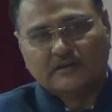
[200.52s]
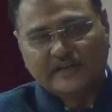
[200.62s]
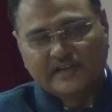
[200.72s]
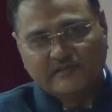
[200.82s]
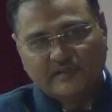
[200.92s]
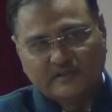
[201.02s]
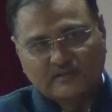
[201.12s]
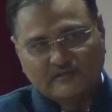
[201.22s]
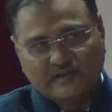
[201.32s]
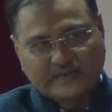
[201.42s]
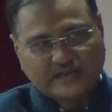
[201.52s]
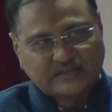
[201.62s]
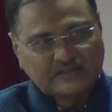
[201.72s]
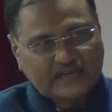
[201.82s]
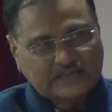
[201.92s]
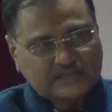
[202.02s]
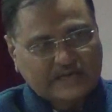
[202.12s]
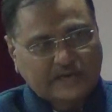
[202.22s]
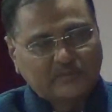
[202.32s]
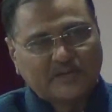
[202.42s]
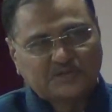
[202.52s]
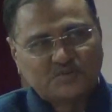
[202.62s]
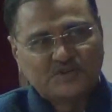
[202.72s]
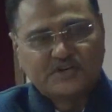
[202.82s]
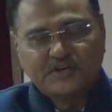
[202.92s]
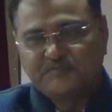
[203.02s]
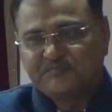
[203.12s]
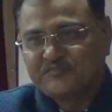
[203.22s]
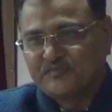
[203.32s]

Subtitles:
dealing with veterinary science and animal husbandry,